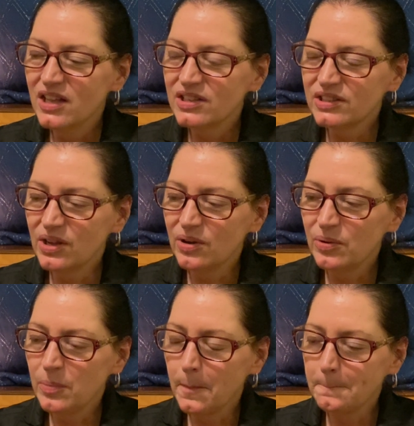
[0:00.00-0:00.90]

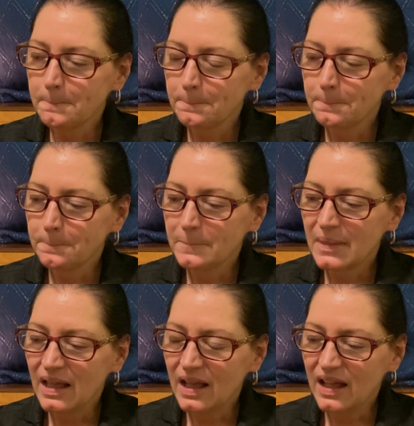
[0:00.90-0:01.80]
So
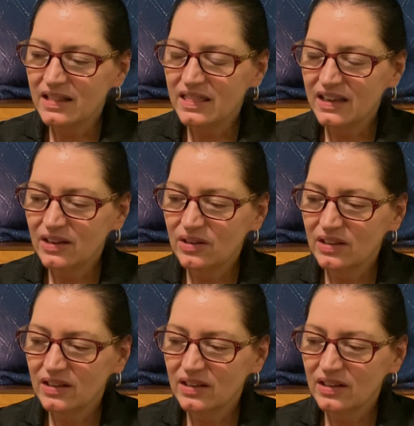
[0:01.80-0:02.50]
I think